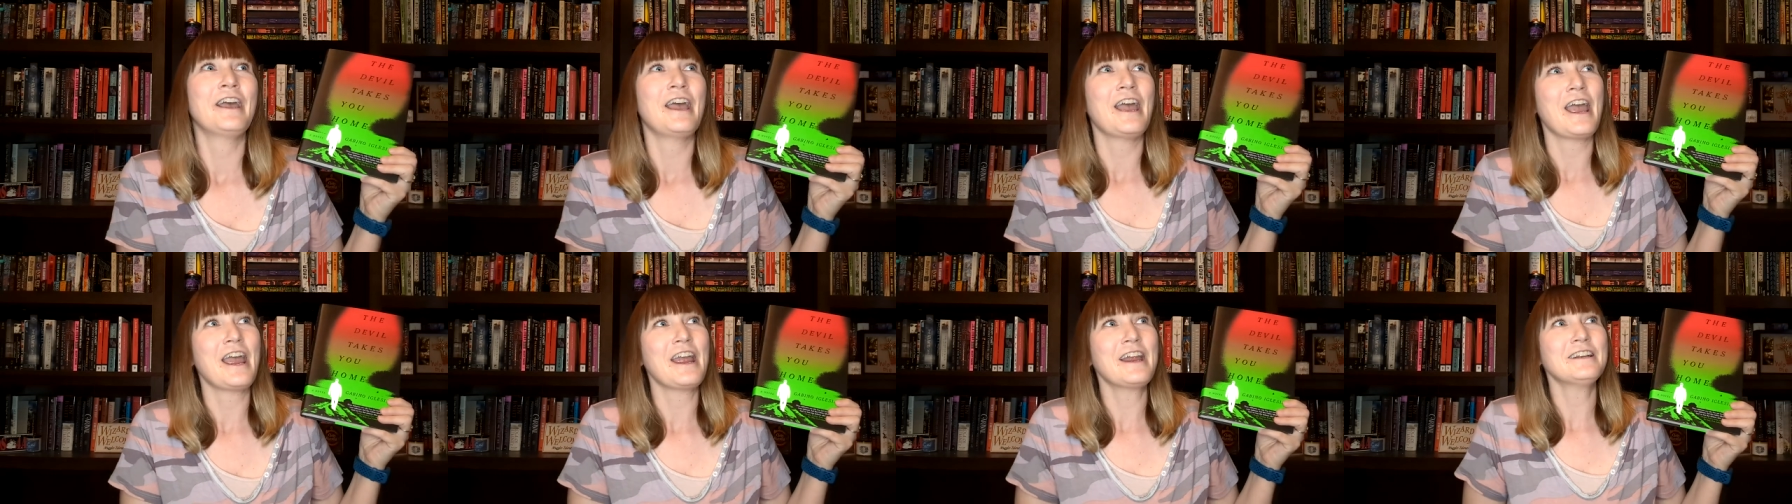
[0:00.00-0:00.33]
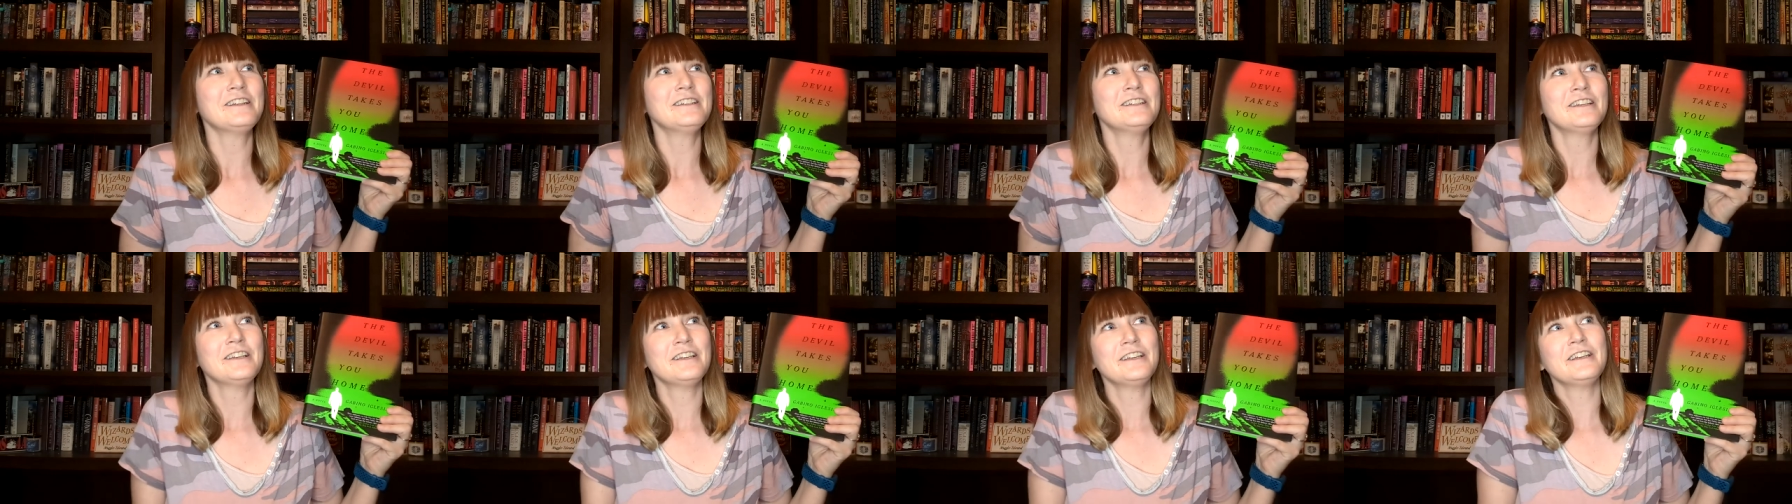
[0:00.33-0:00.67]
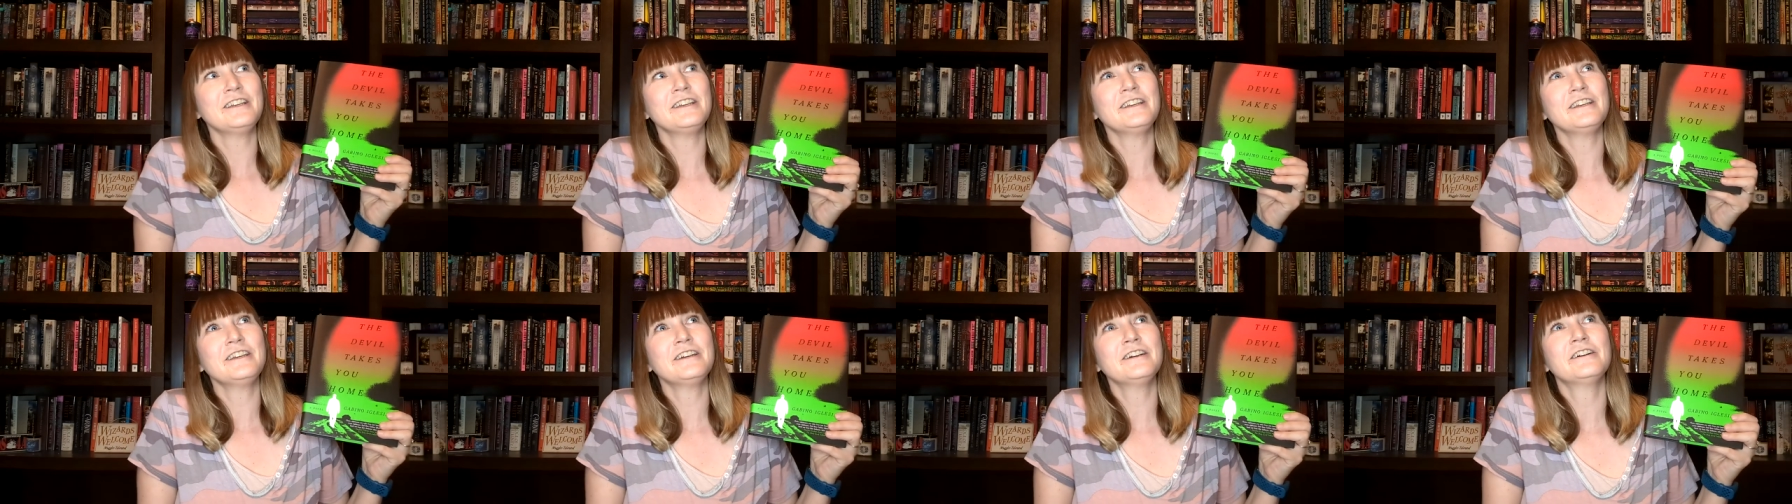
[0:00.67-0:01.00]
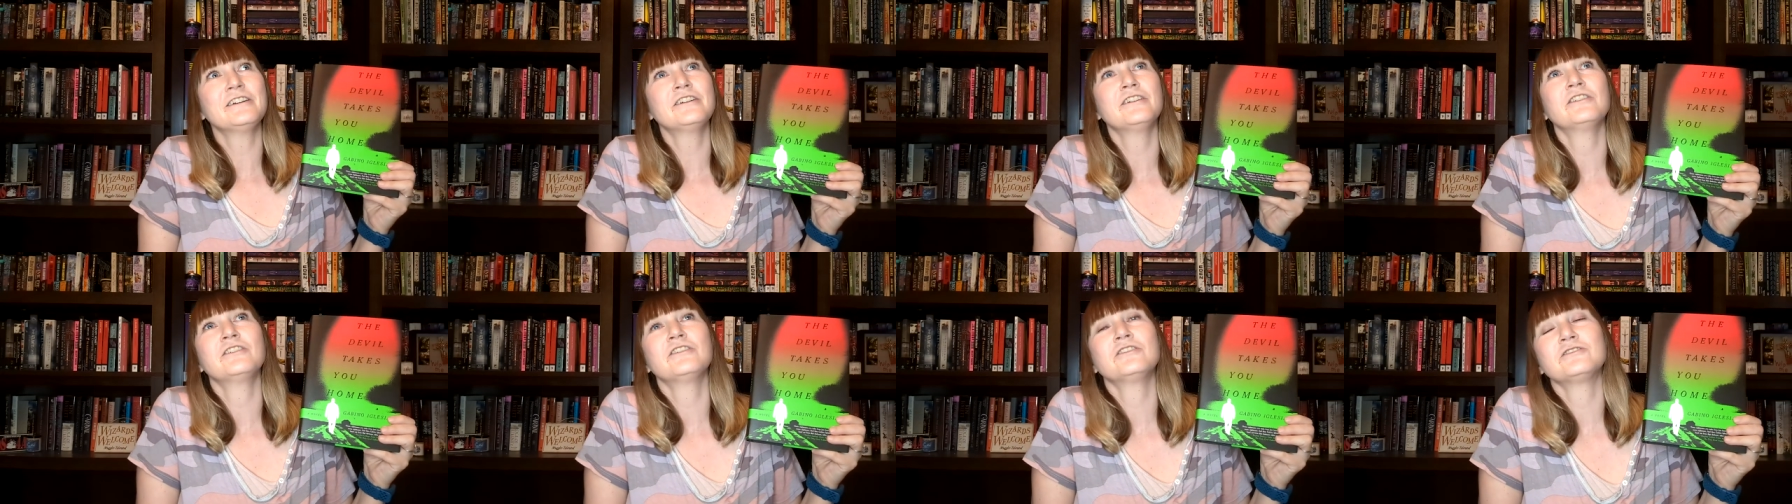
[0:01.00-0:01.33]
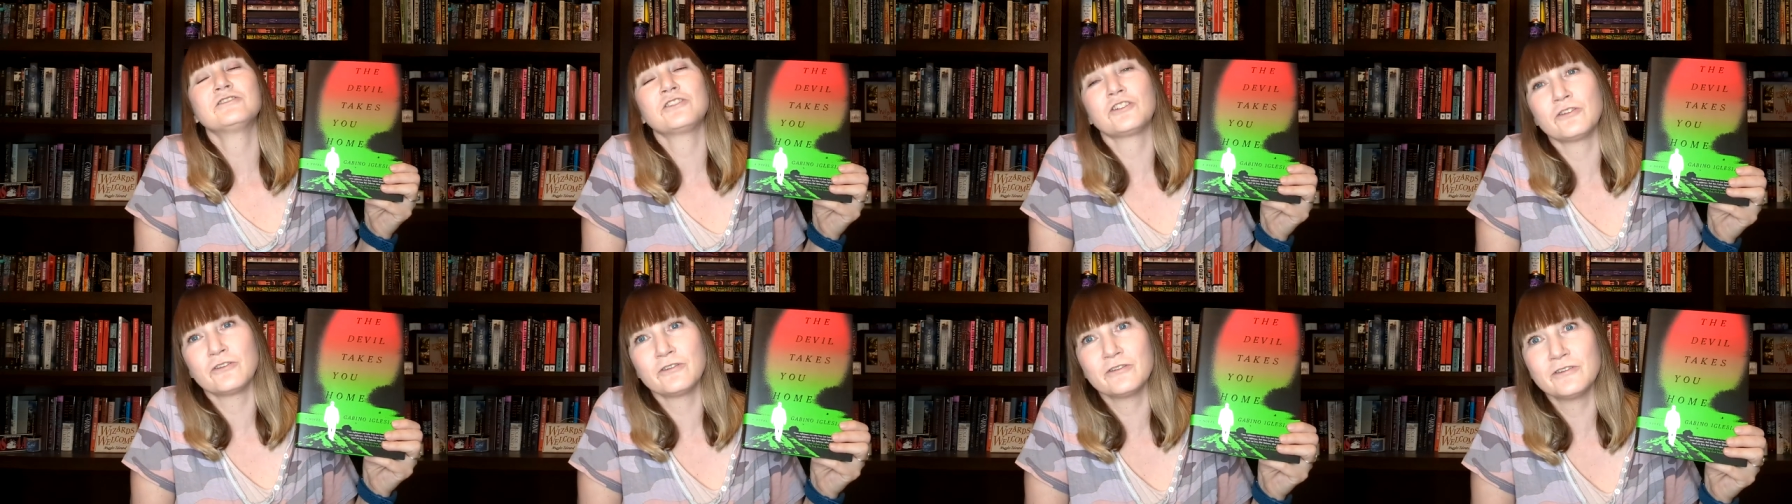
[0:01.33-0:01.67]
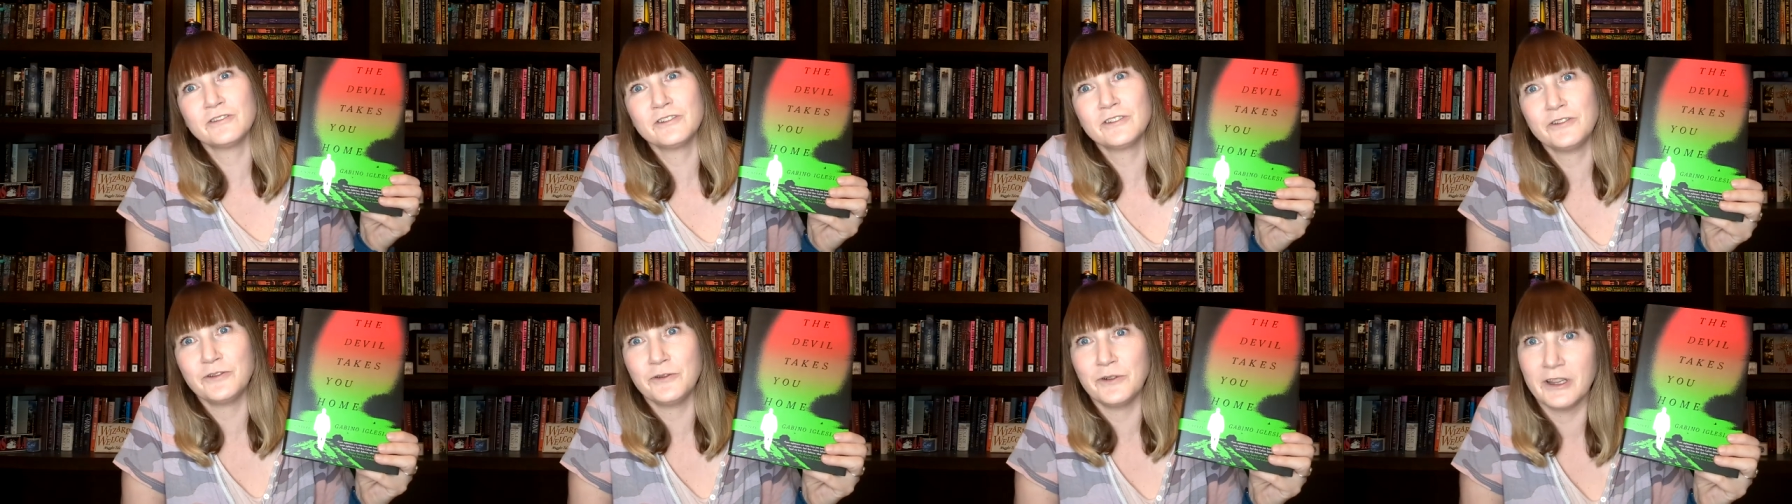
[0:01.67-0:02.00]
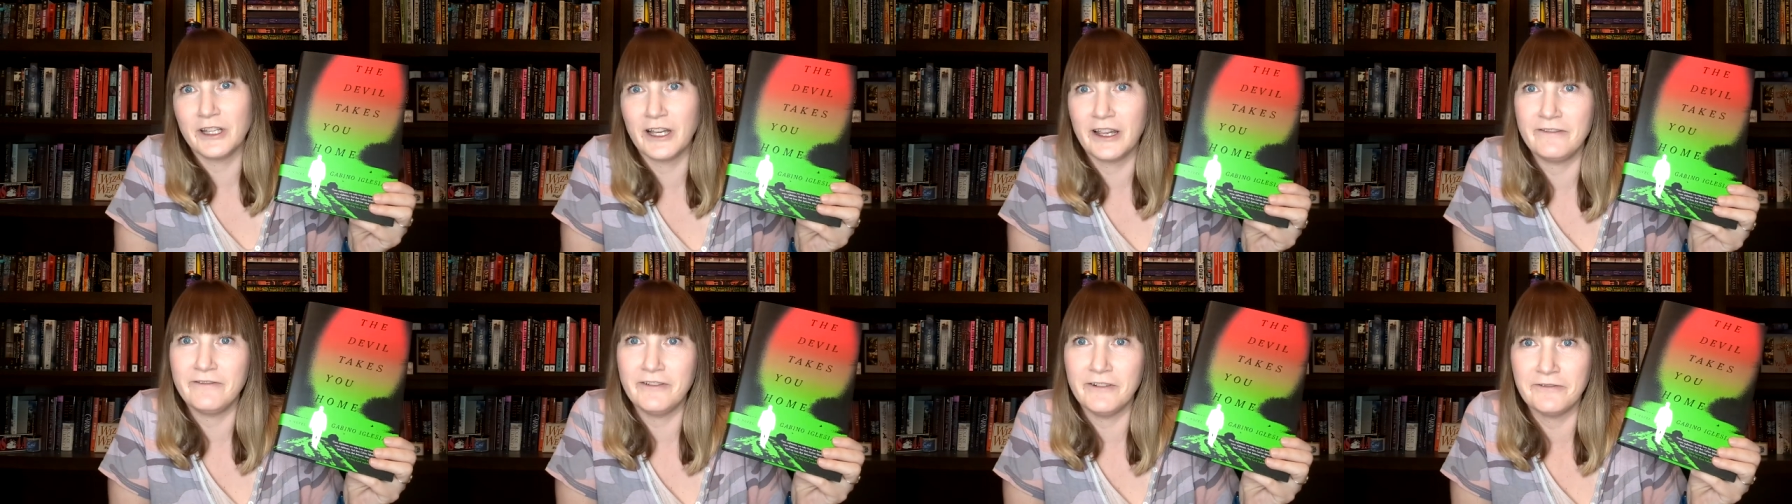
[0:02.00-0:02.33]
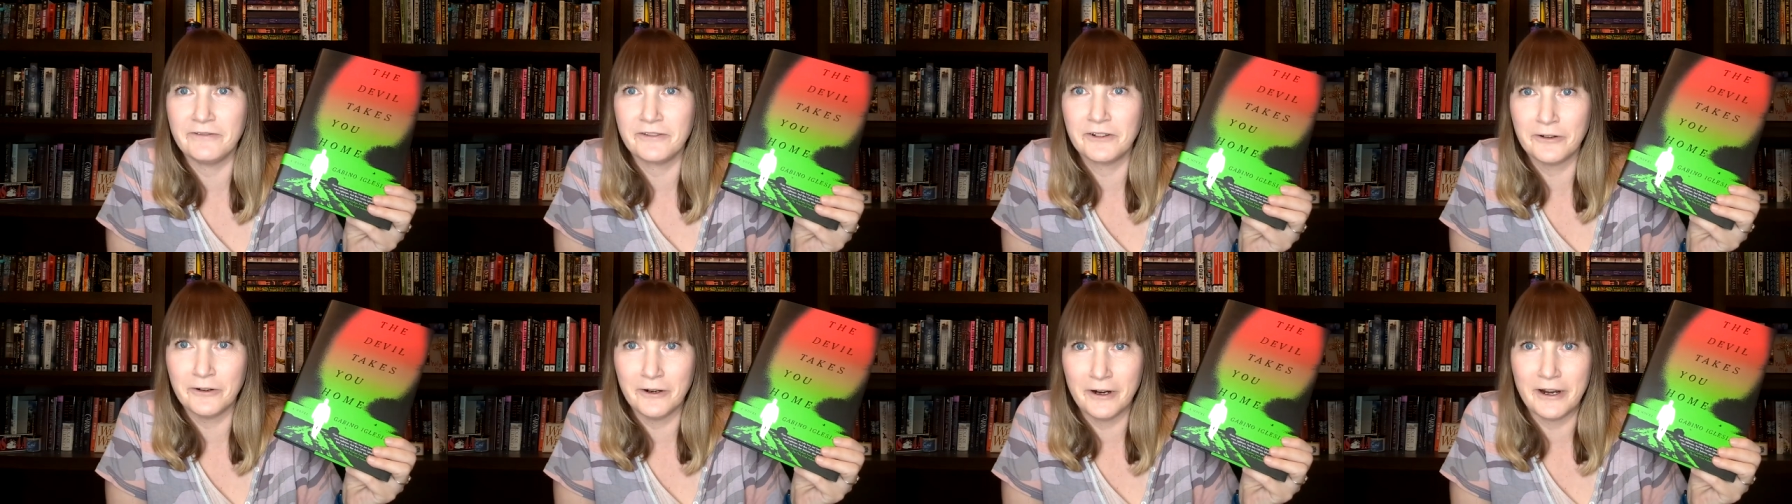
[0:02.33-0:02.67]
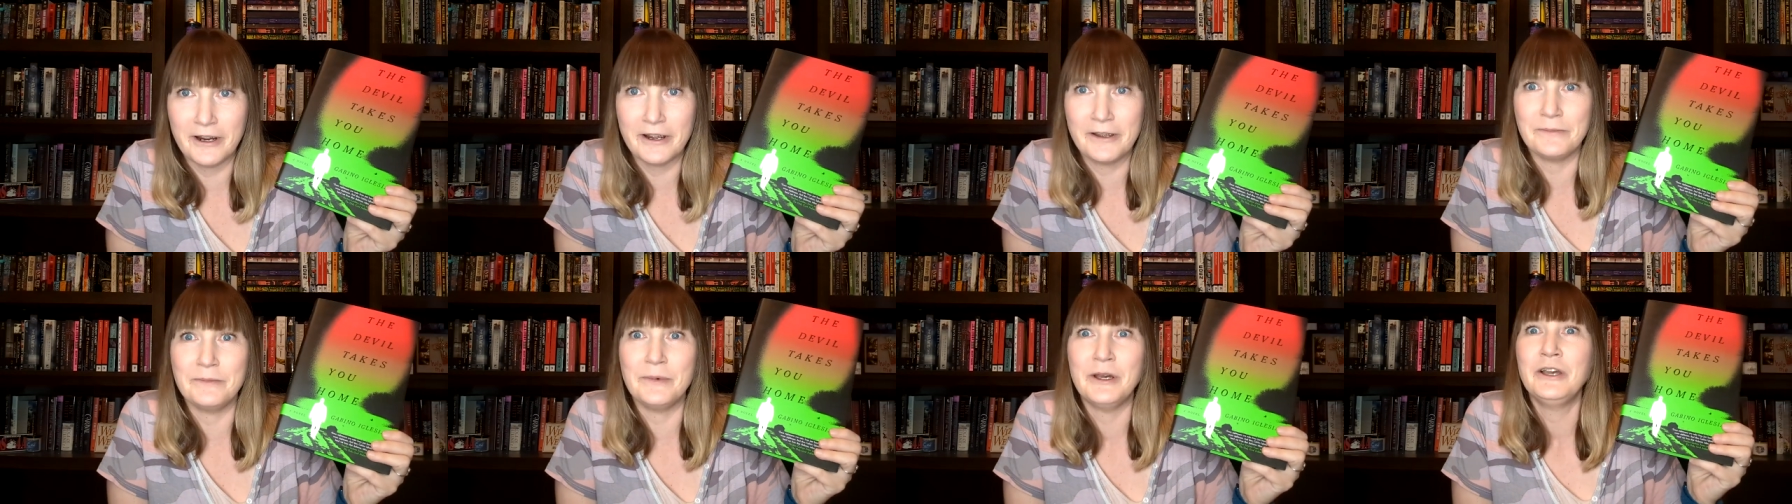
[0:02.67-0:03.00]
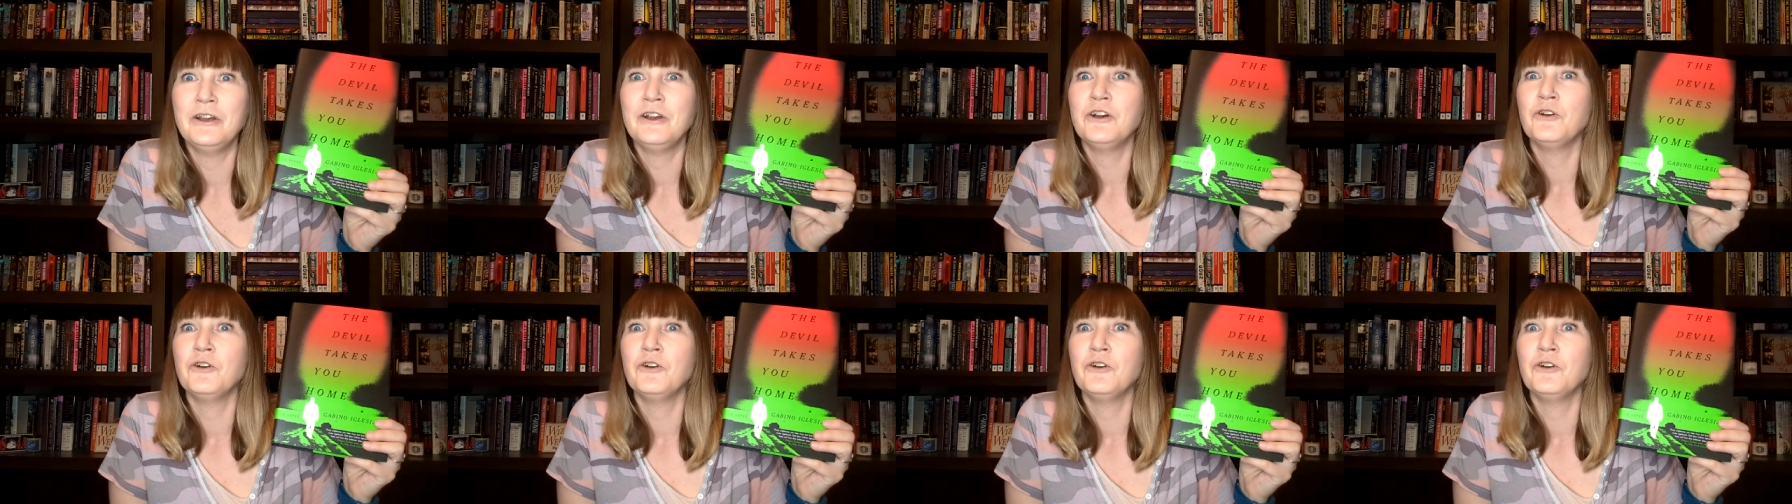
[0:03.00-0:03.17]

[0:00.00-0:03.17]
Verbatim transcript: and he turns to a life of crime,